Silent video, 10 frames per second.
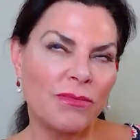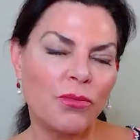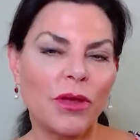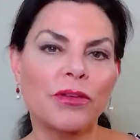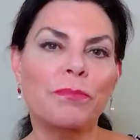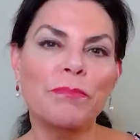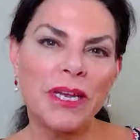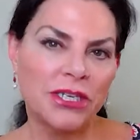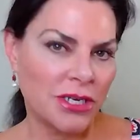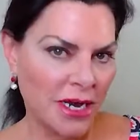well, they're
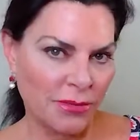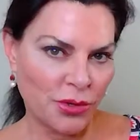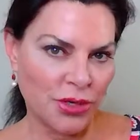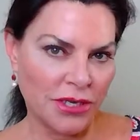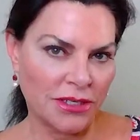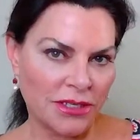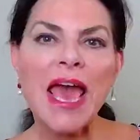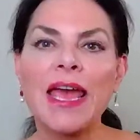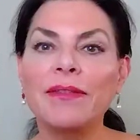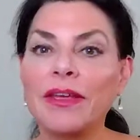beach neighborhoods,
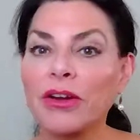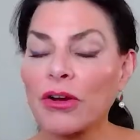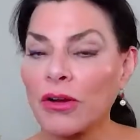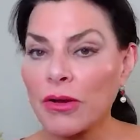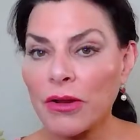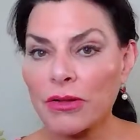and there are